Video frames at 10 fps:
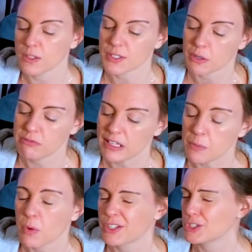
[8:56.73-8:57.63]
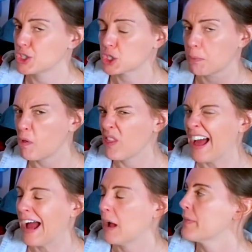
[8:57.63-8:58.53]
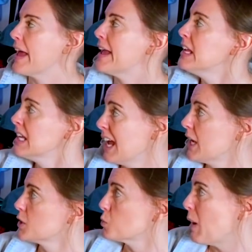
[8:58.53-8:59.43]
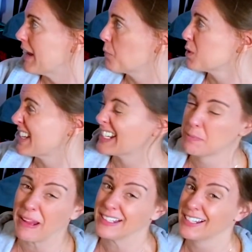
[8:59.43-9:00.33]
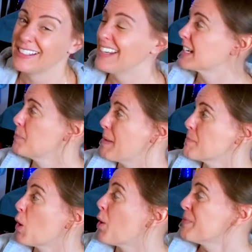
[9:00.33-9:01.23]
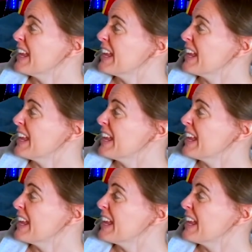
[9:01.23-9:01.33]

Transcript: So I really wanted to just put that out there as well. I was expecting a little bit more.